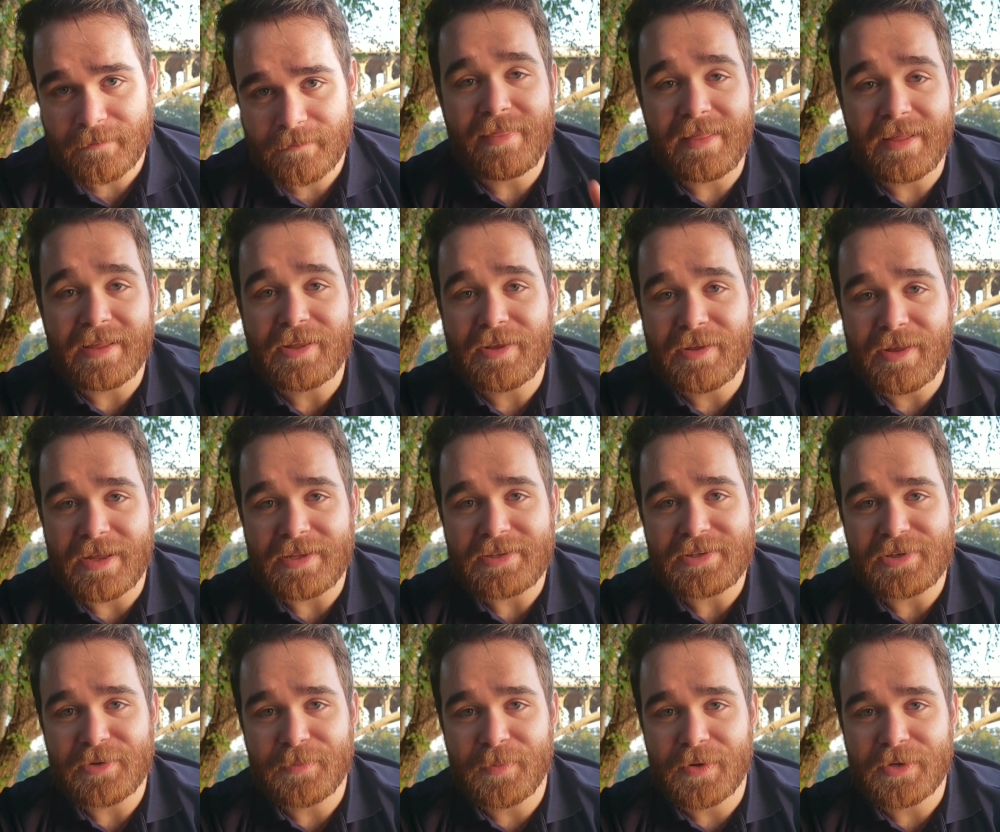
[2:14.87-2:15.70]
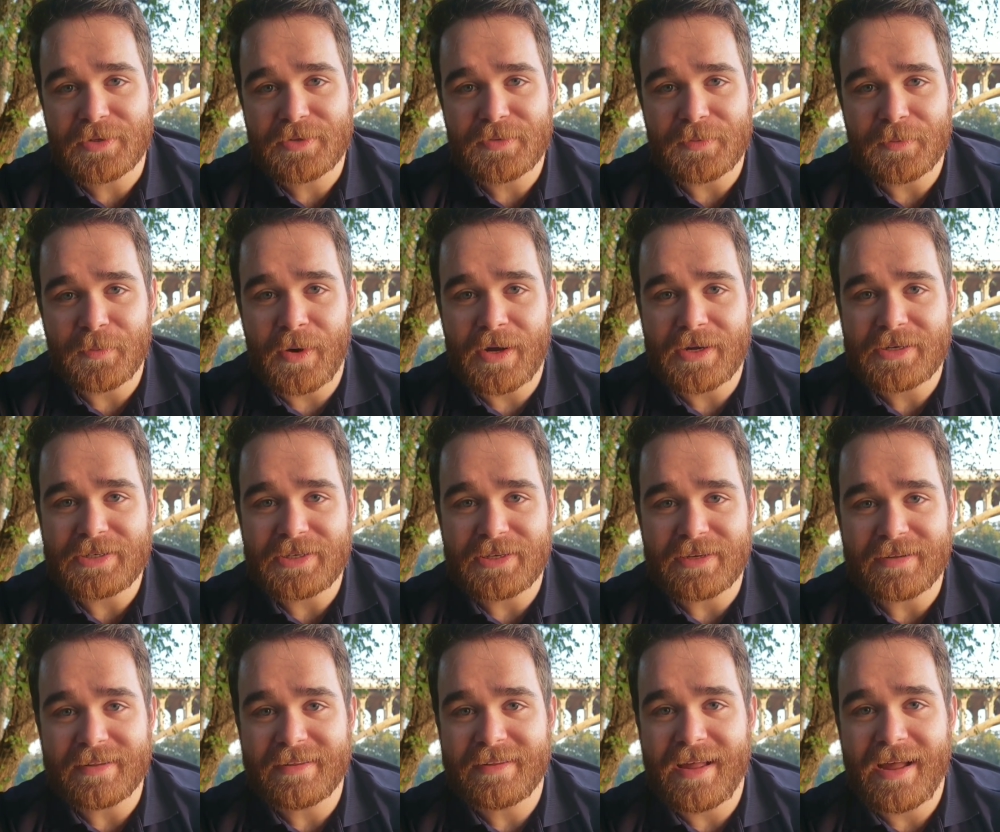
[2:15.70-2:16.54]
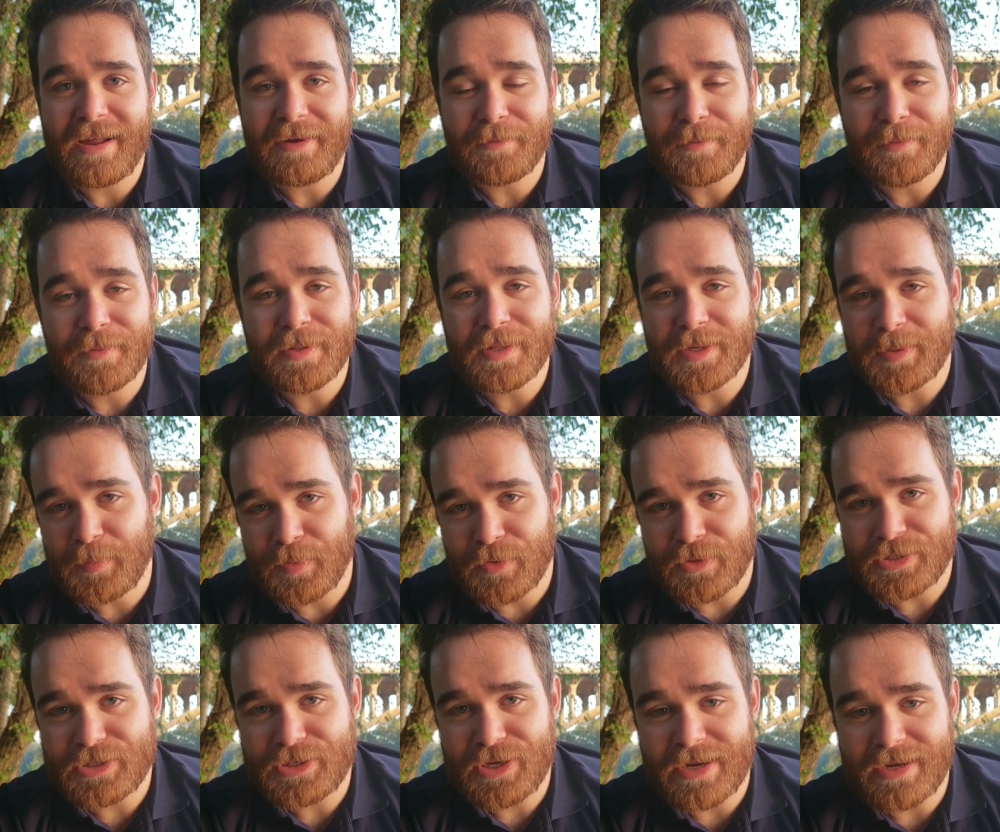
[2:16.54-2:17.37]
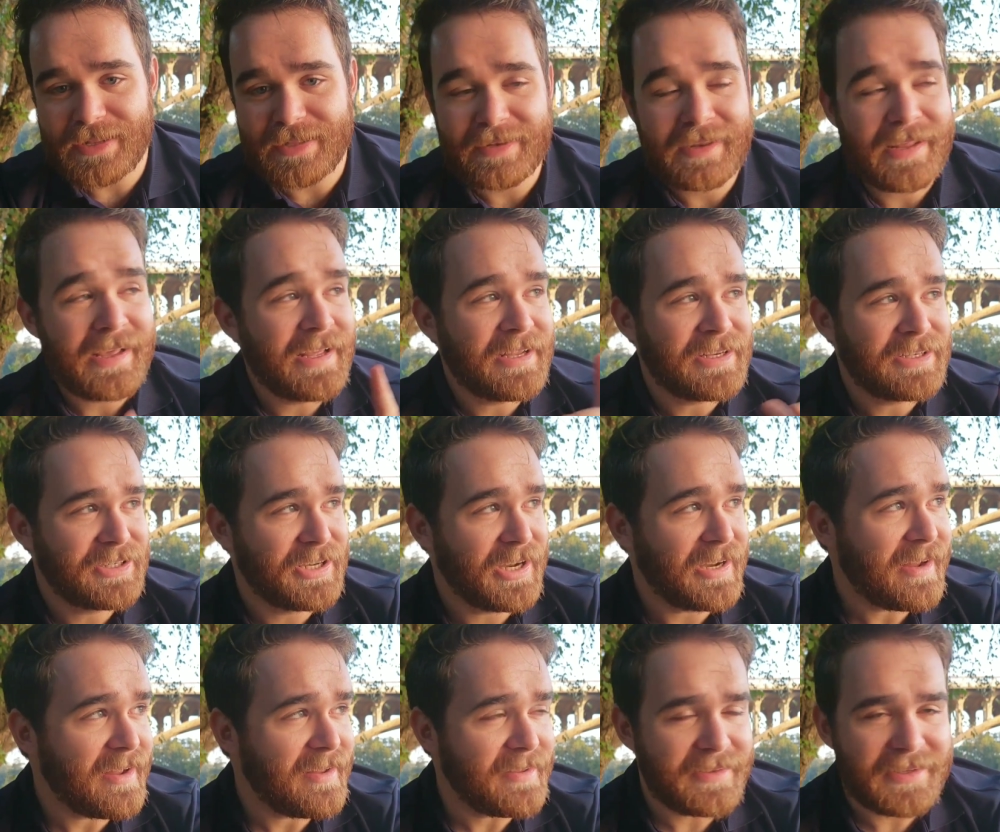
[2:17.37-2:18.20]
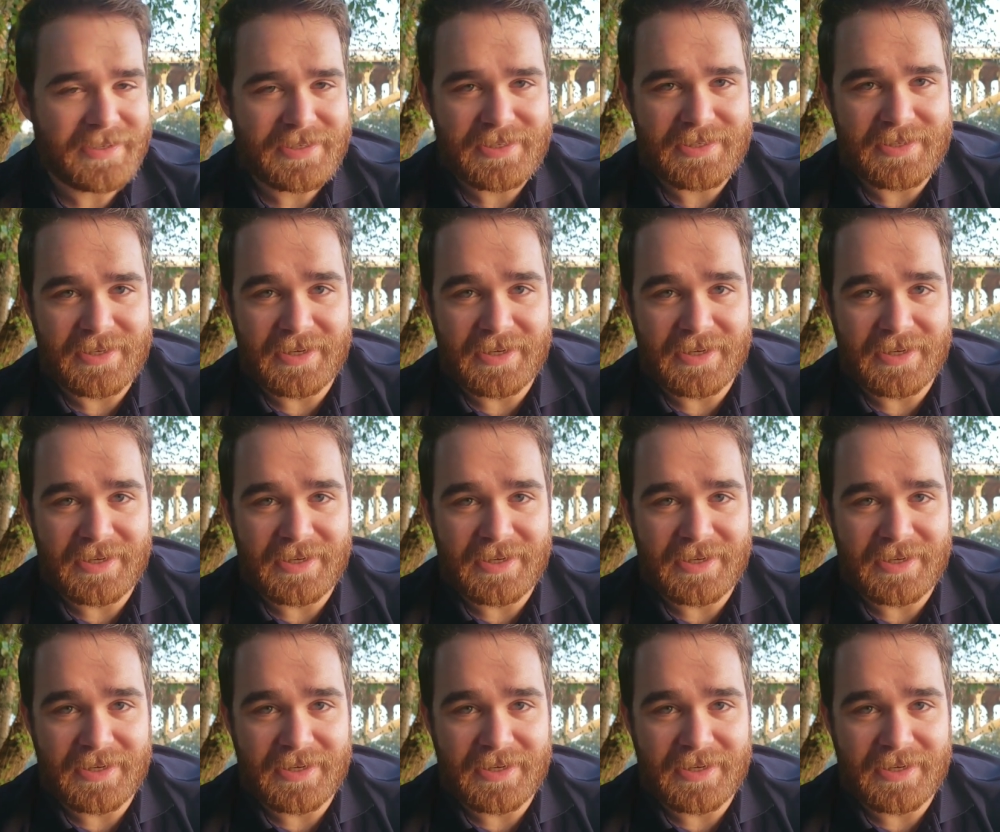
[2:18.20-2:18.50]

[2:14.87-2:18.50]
Thank you guys so much for watching. I really appreciate it. Check out this